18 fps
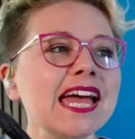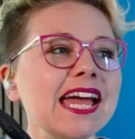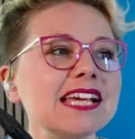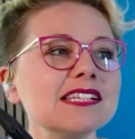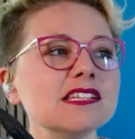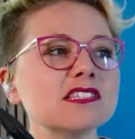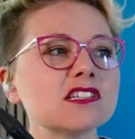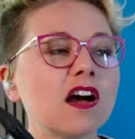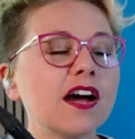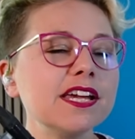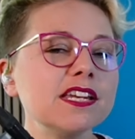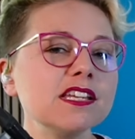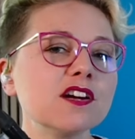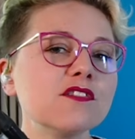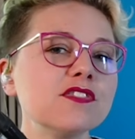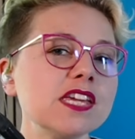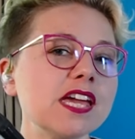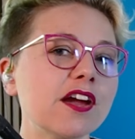is a tightening
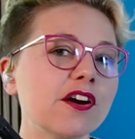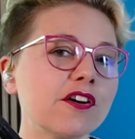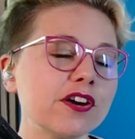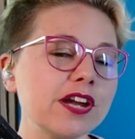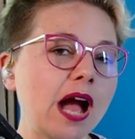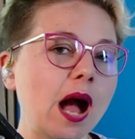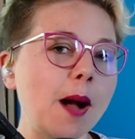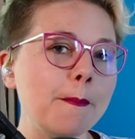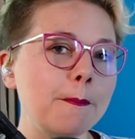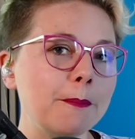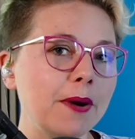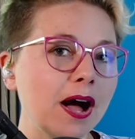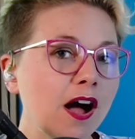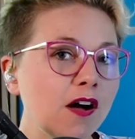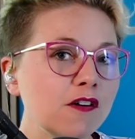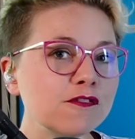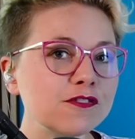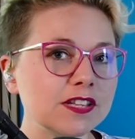of the area
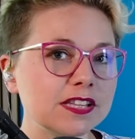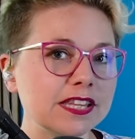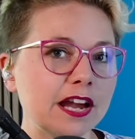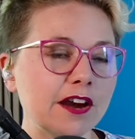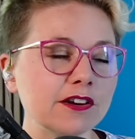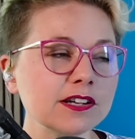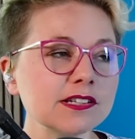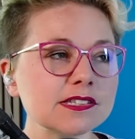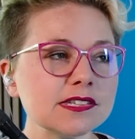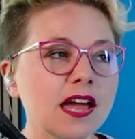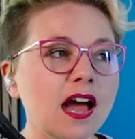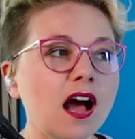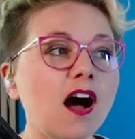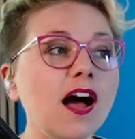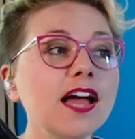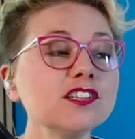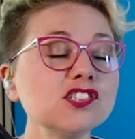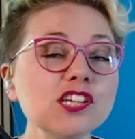above the larynx.
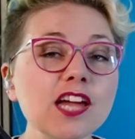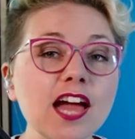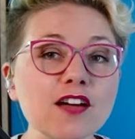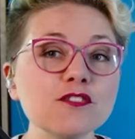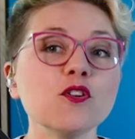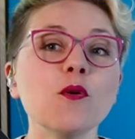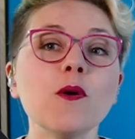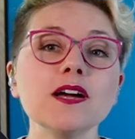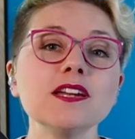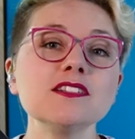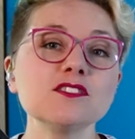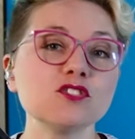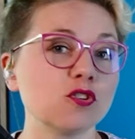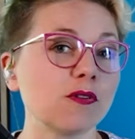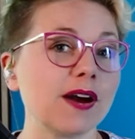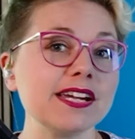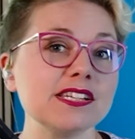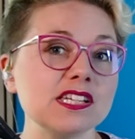I actually have quite a
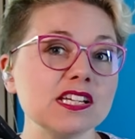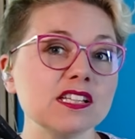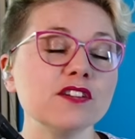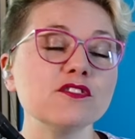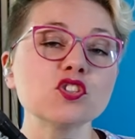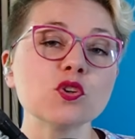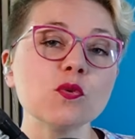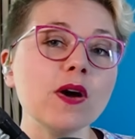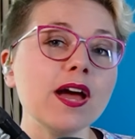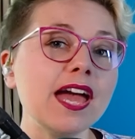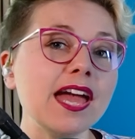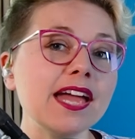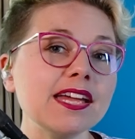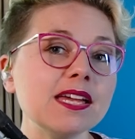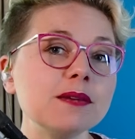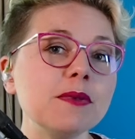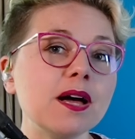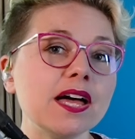great deal of twang
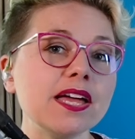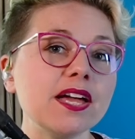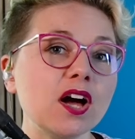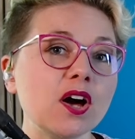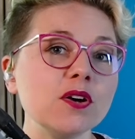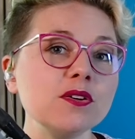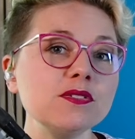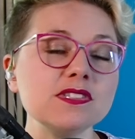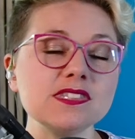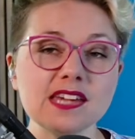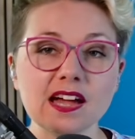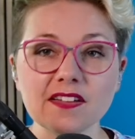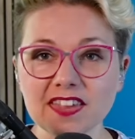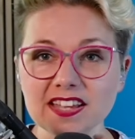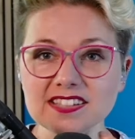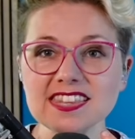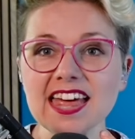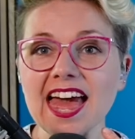in my own sound.
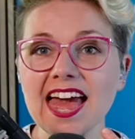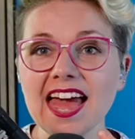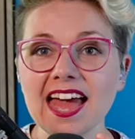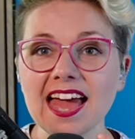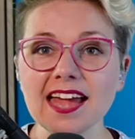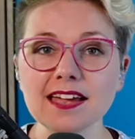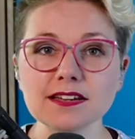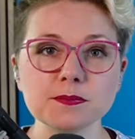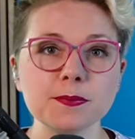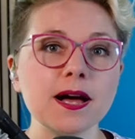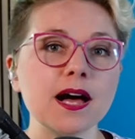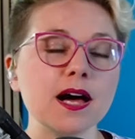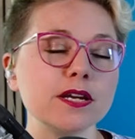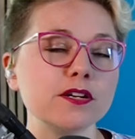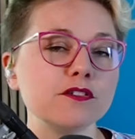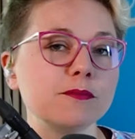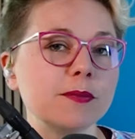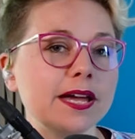That's that
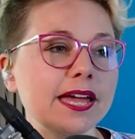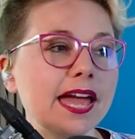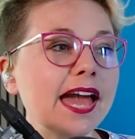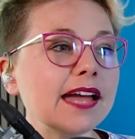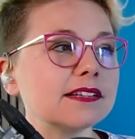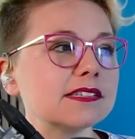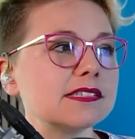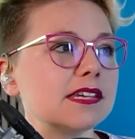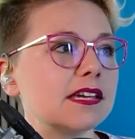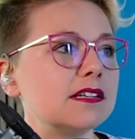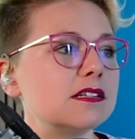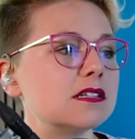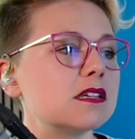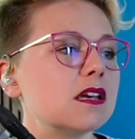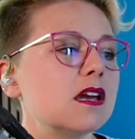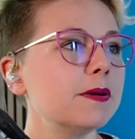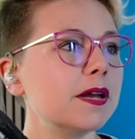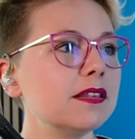part of my accent.
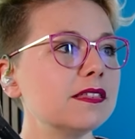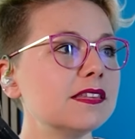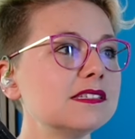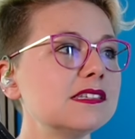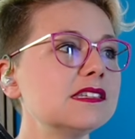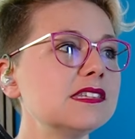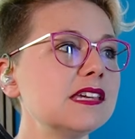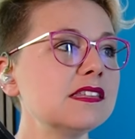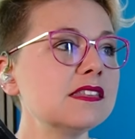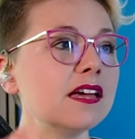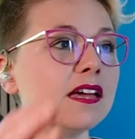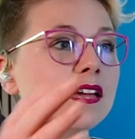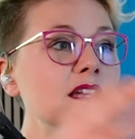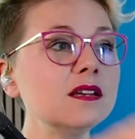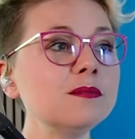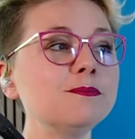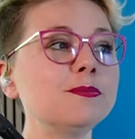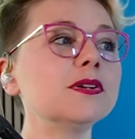But this is either
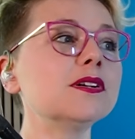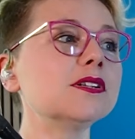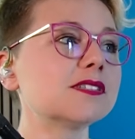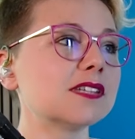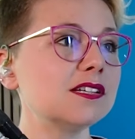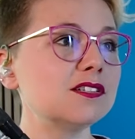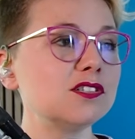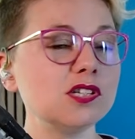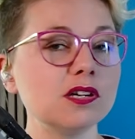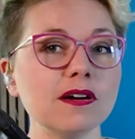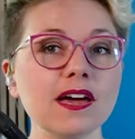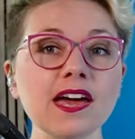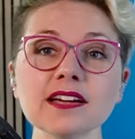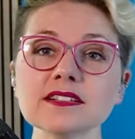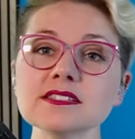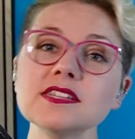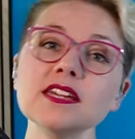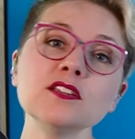inbuilt into your
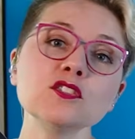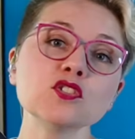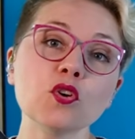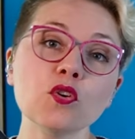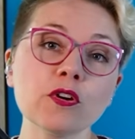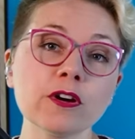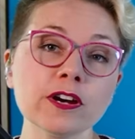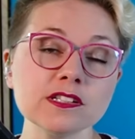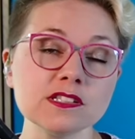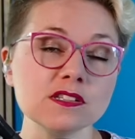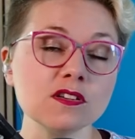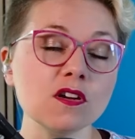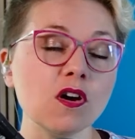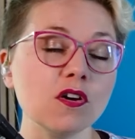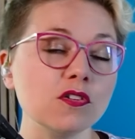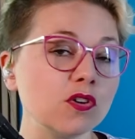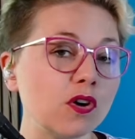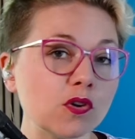accent or it's
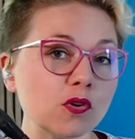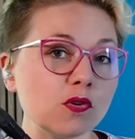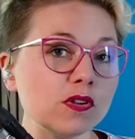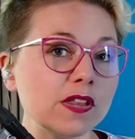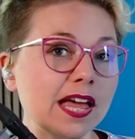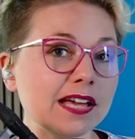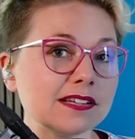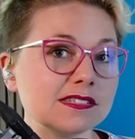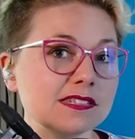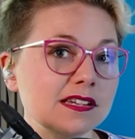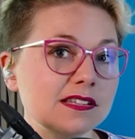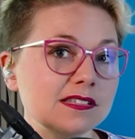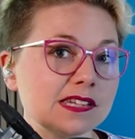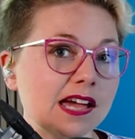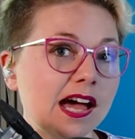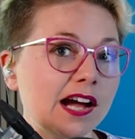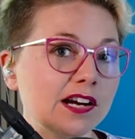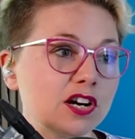not. Not all accents
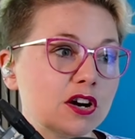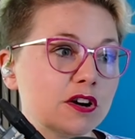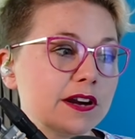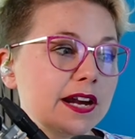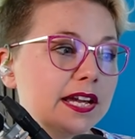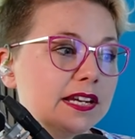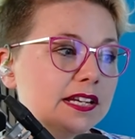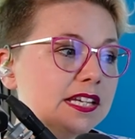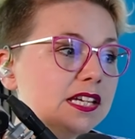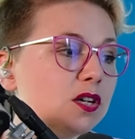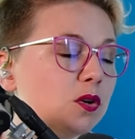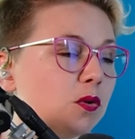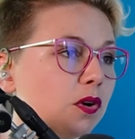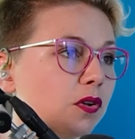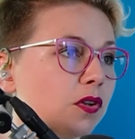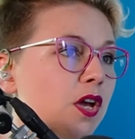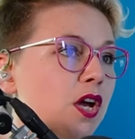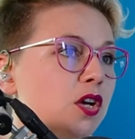are created
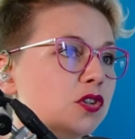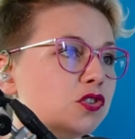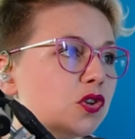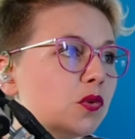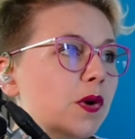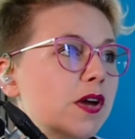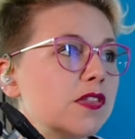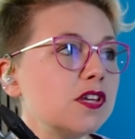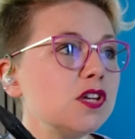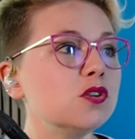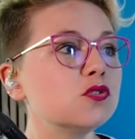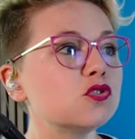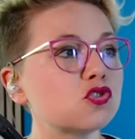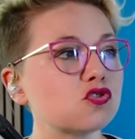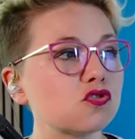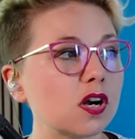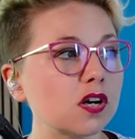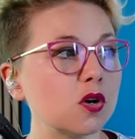equal. So whether you
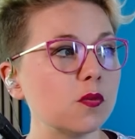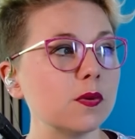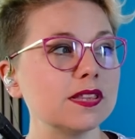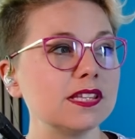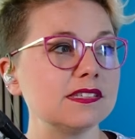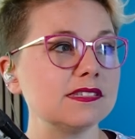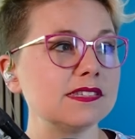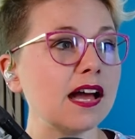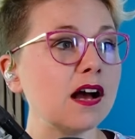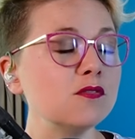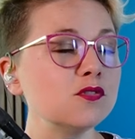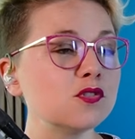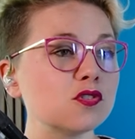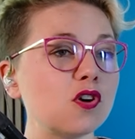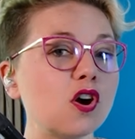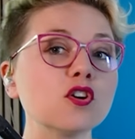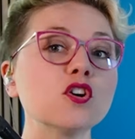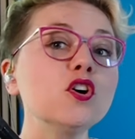struggle with the sound or
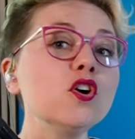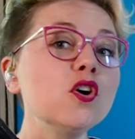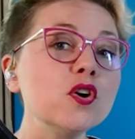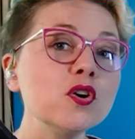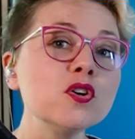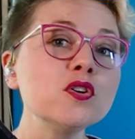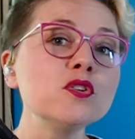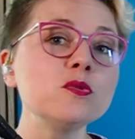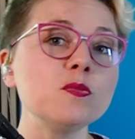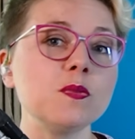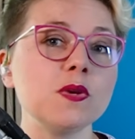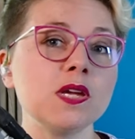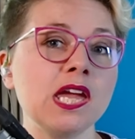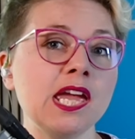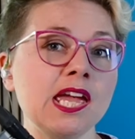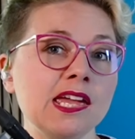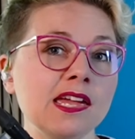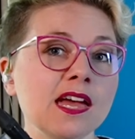not could
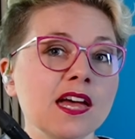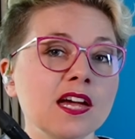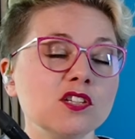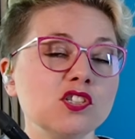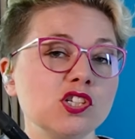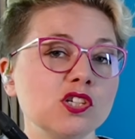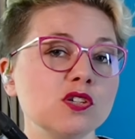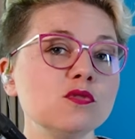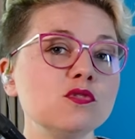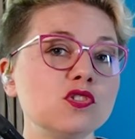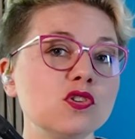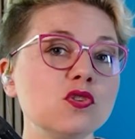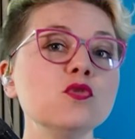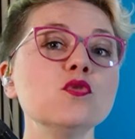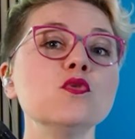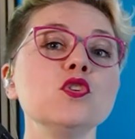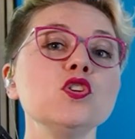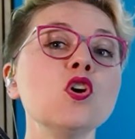be due
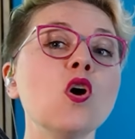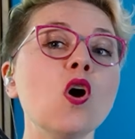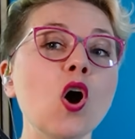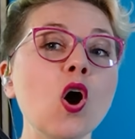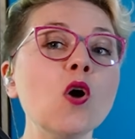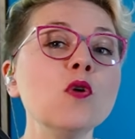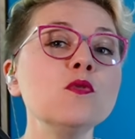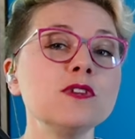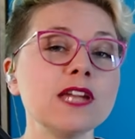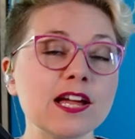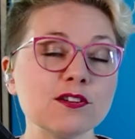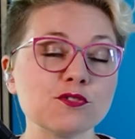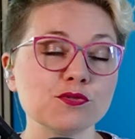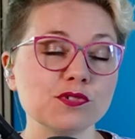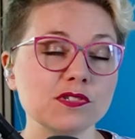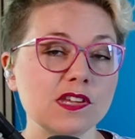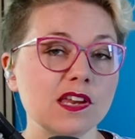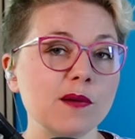to your own
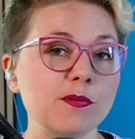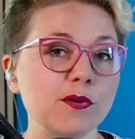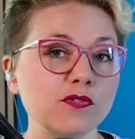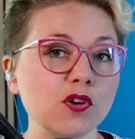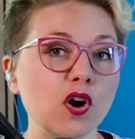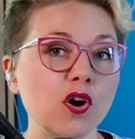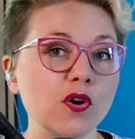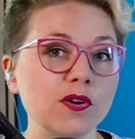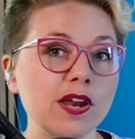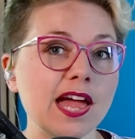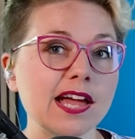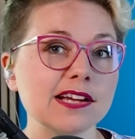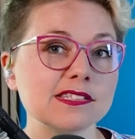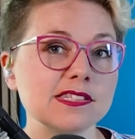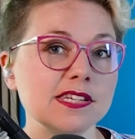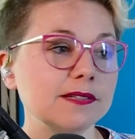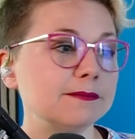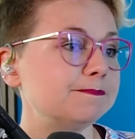natural setup of your own
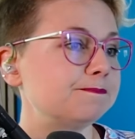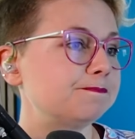accent.